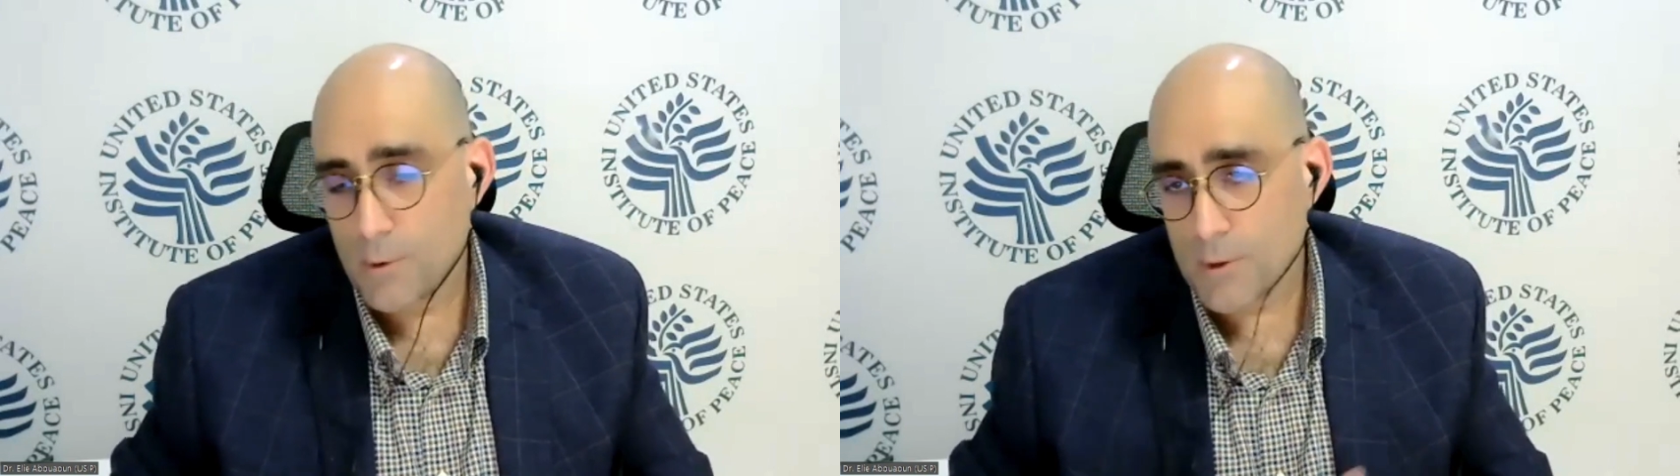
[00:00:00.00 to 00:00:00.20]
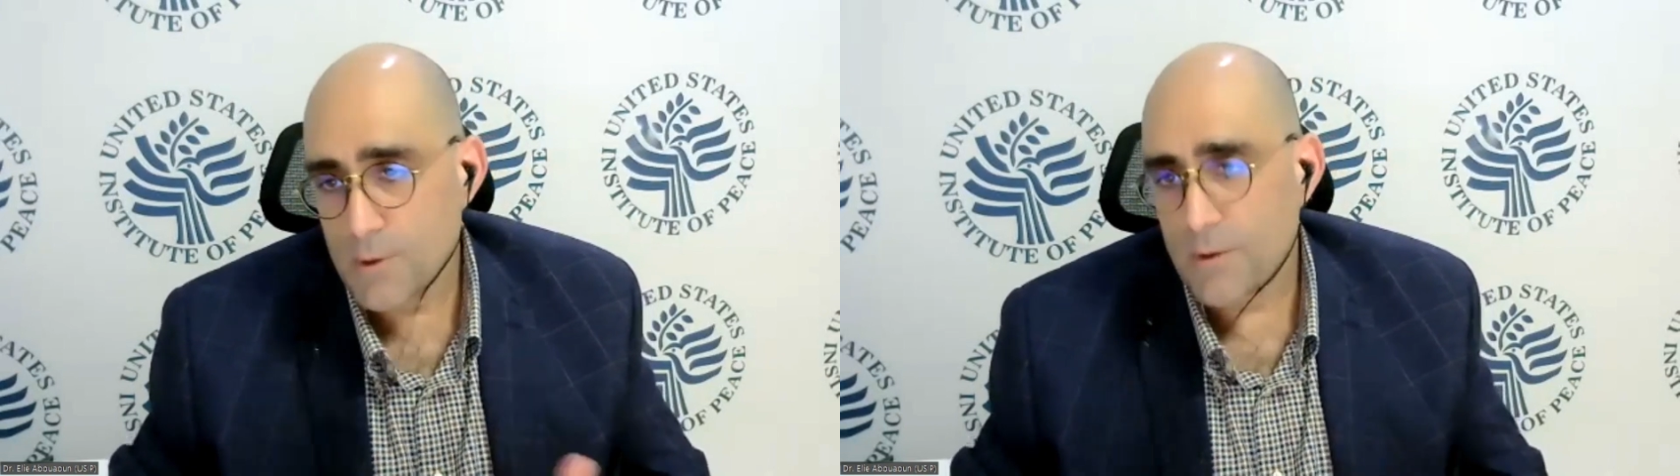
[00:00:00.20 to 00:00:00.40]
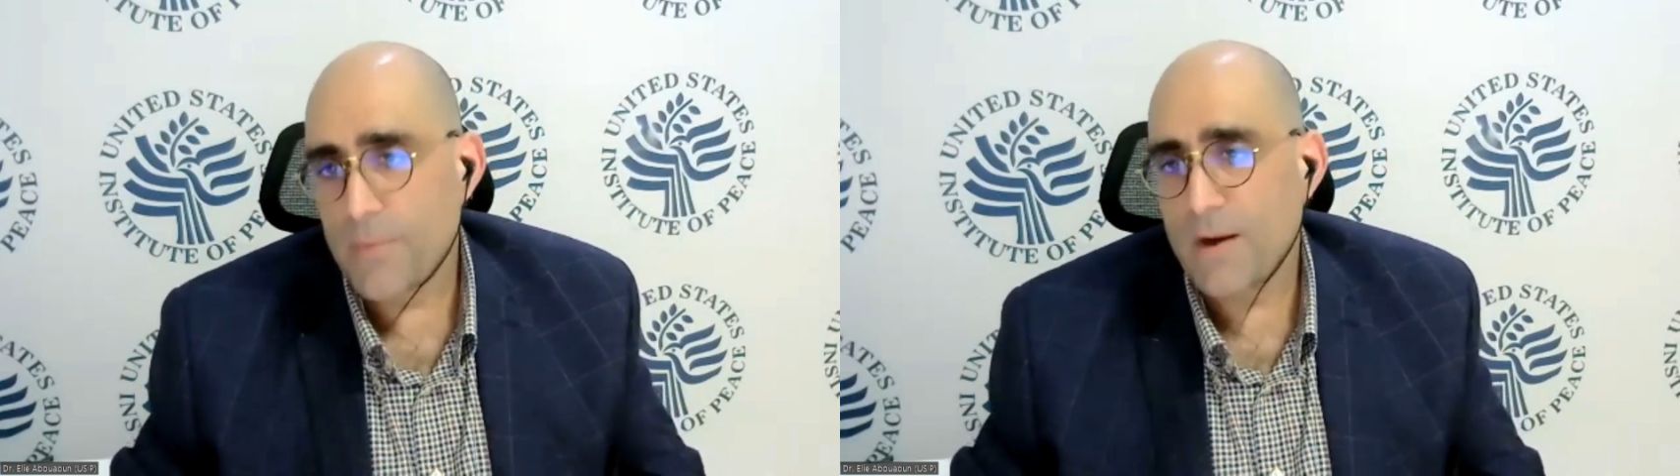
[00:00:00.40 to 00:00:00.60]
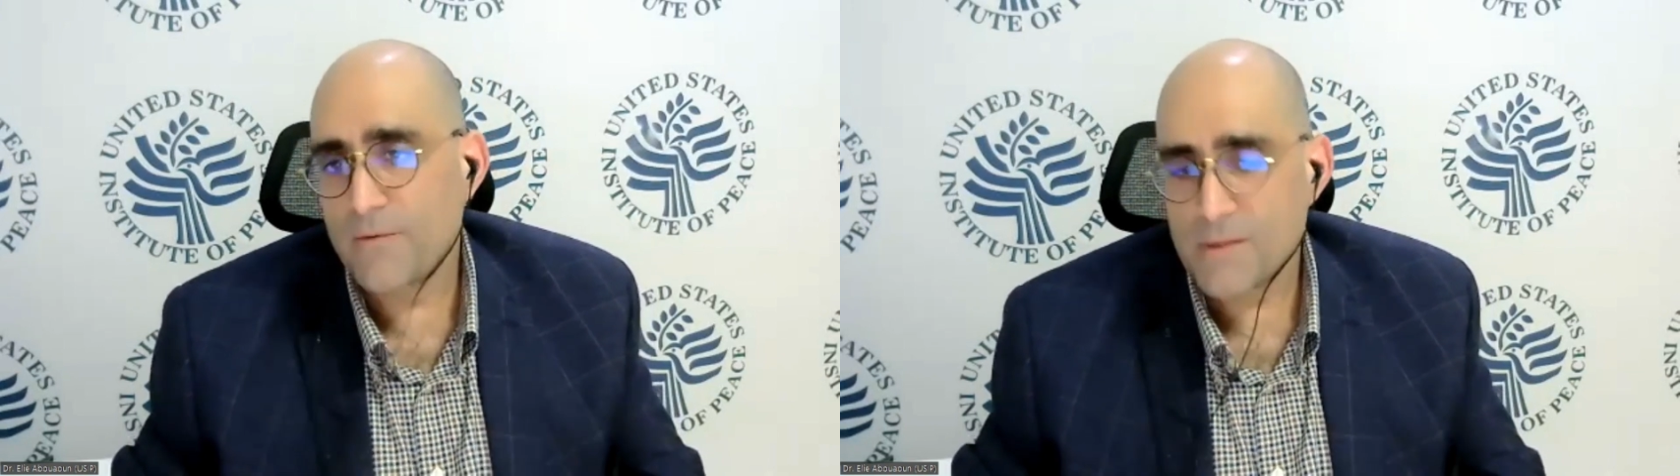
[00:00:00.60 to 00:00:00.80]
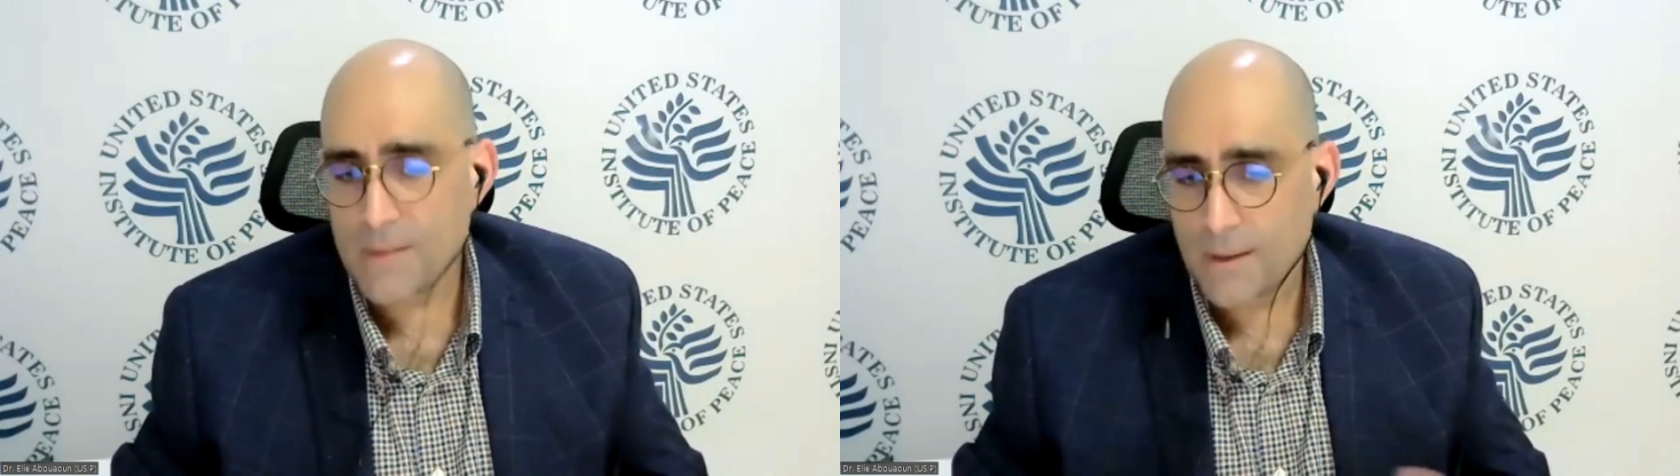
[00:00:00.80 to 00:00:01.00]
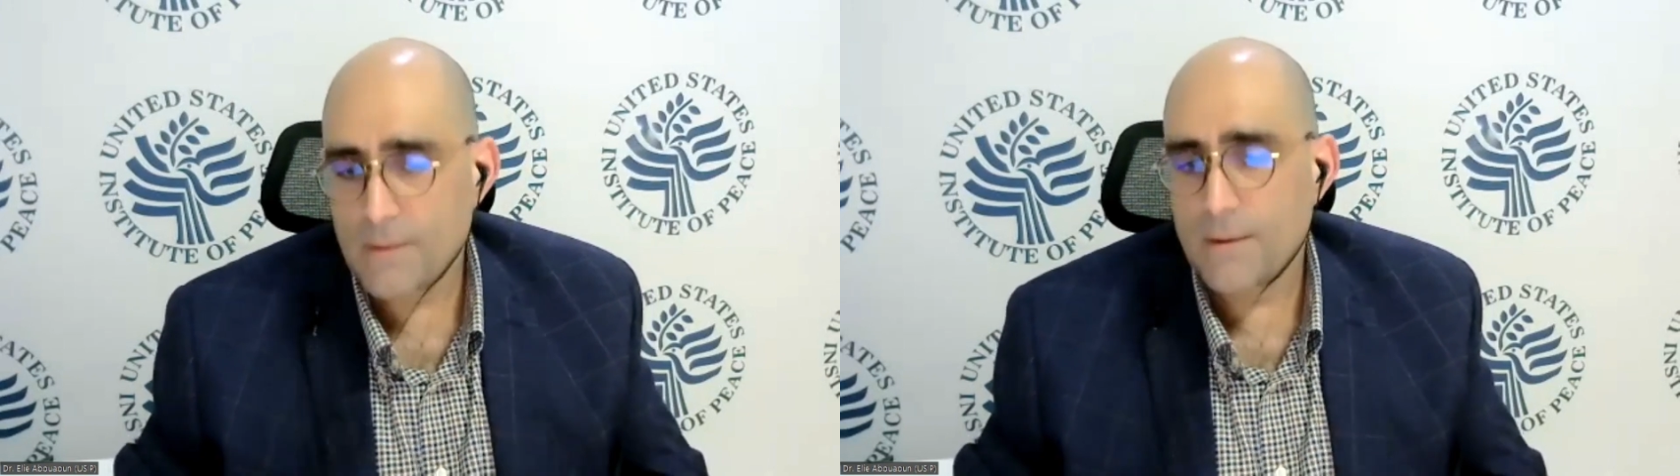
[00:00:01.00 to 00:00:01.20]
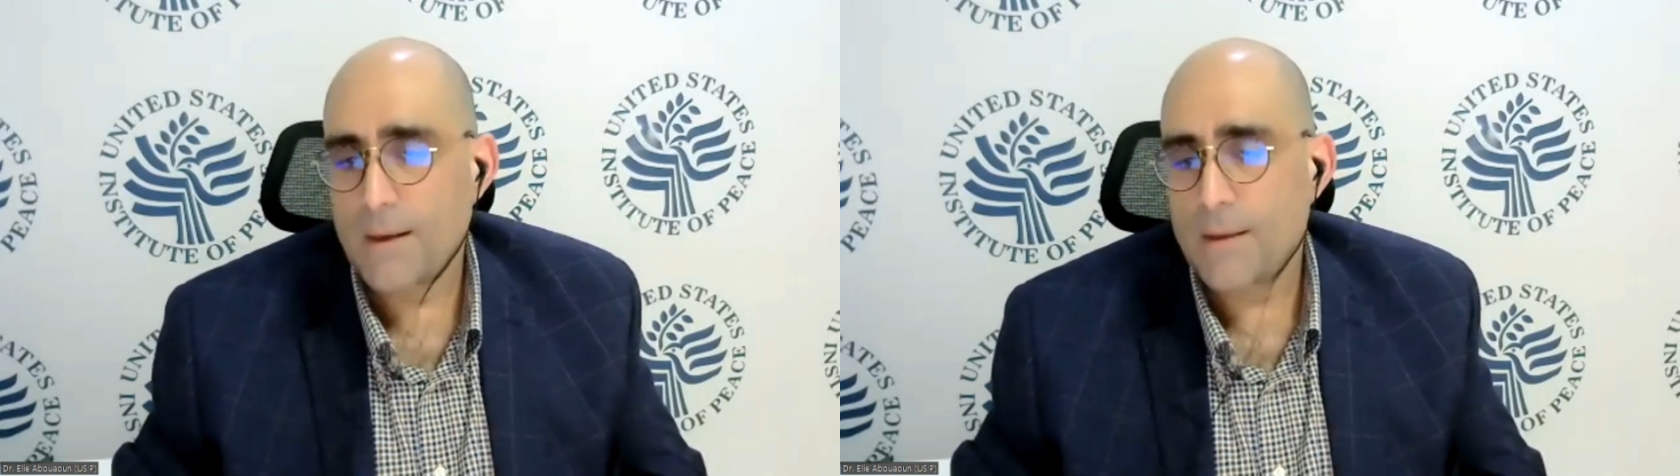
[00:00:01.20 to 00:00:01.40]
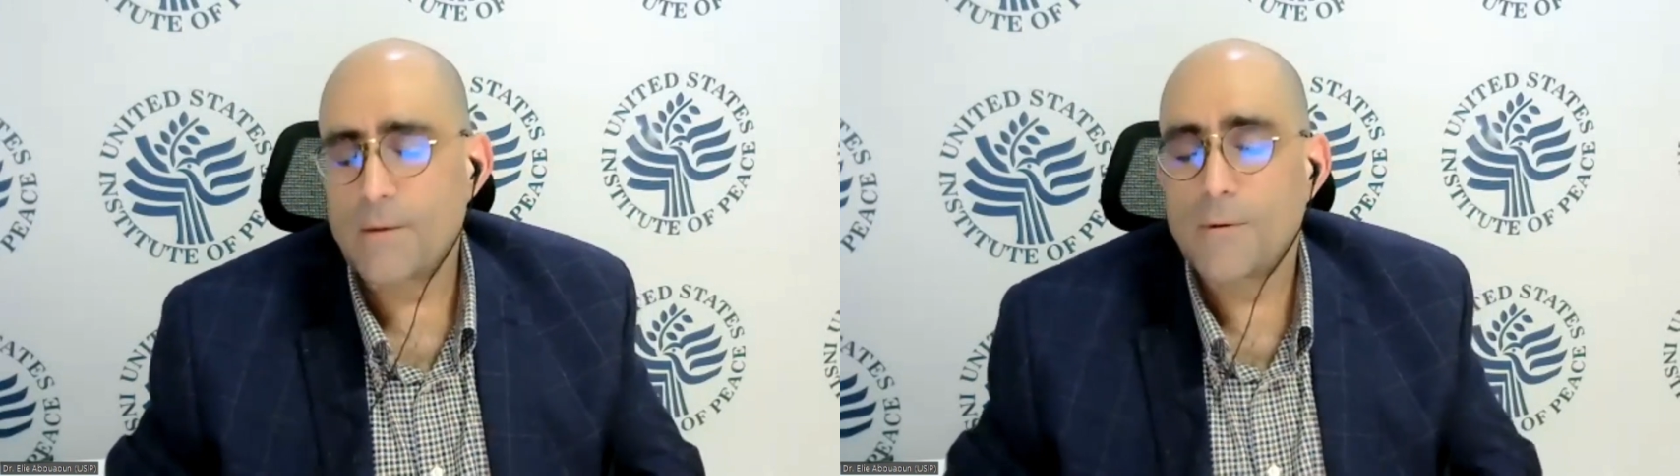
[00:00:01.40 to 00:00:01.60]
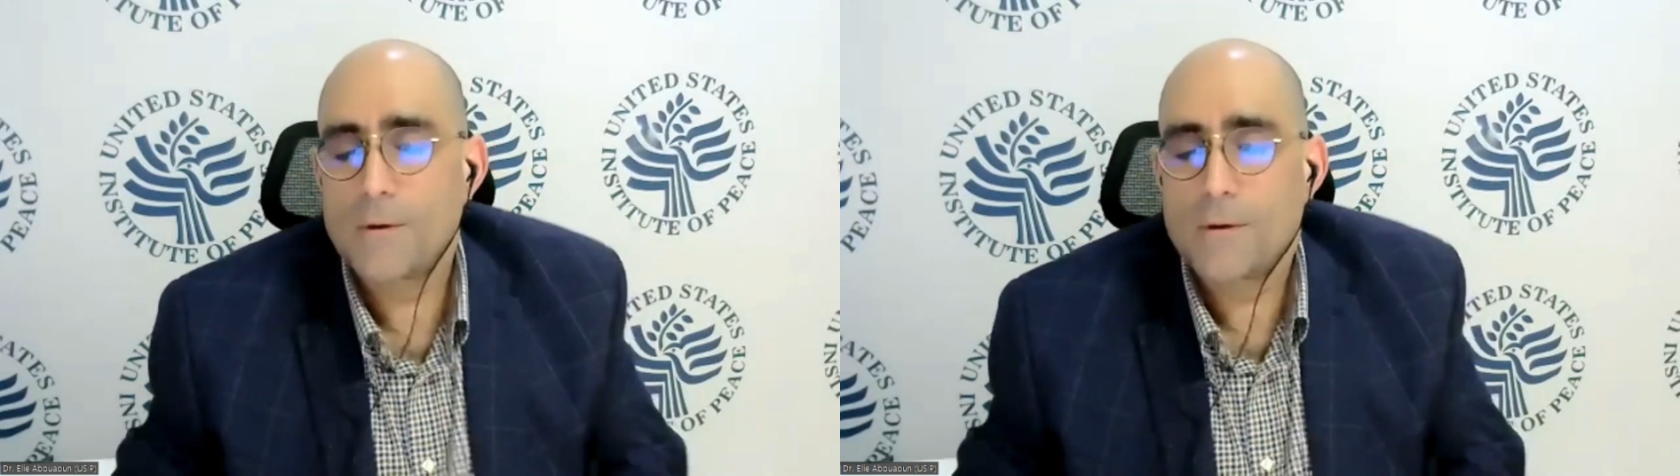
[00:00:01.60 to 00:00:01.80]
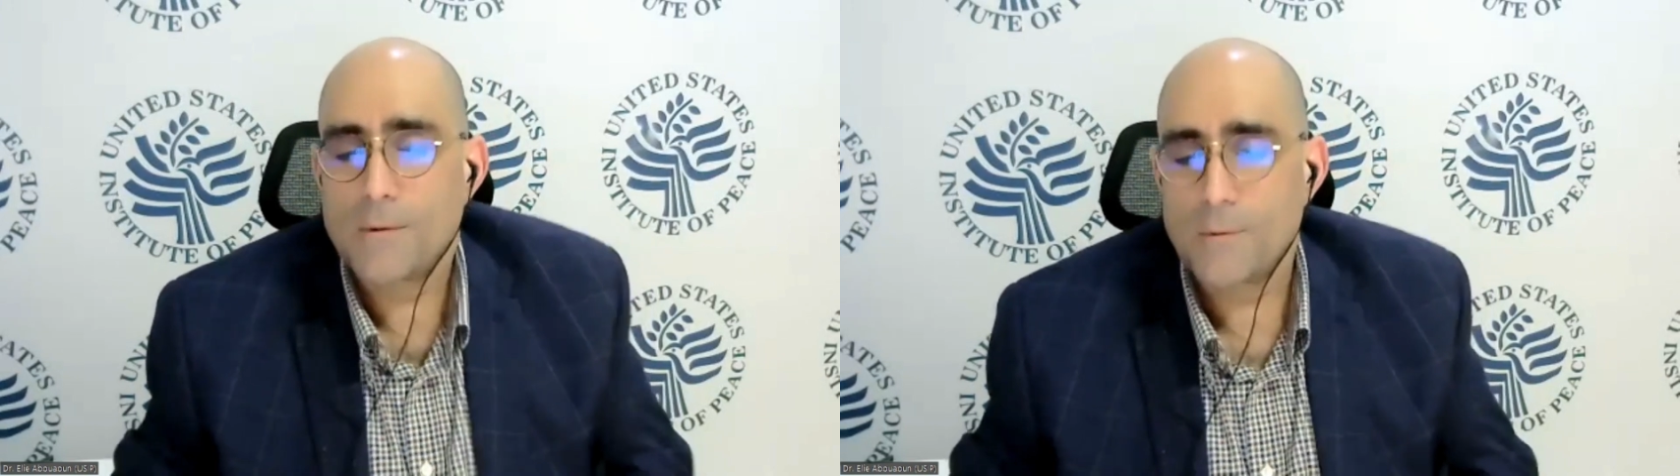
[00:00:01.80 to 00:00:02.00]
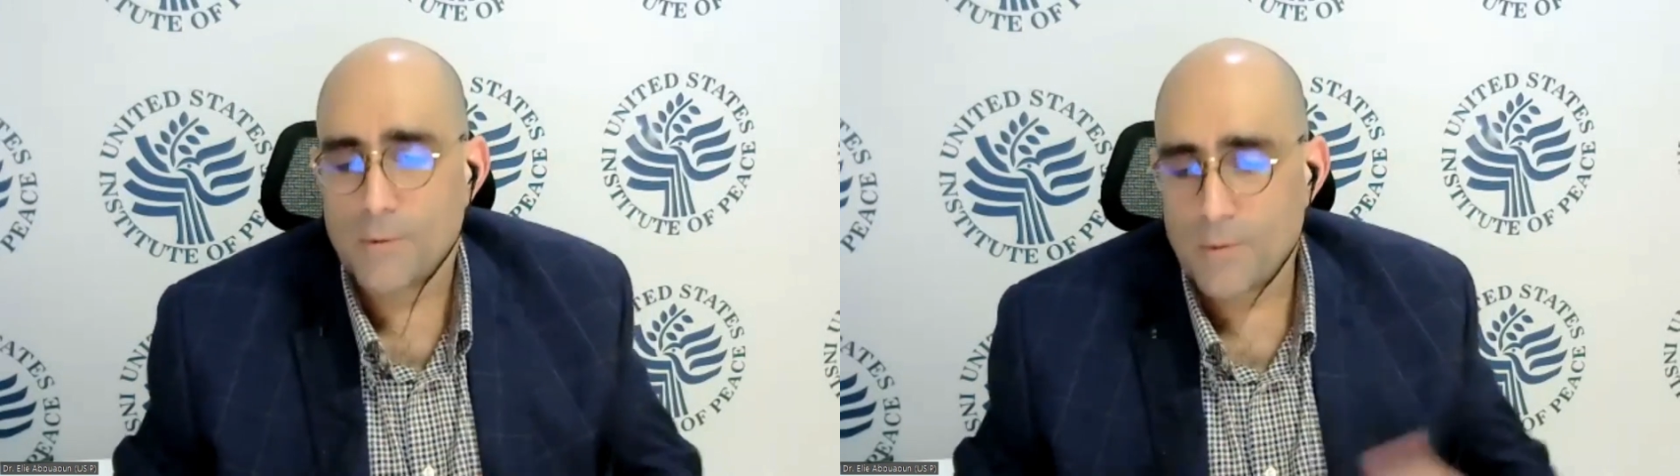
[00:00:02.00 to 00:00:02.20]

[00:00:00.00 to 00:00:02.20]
goes to the private sector and to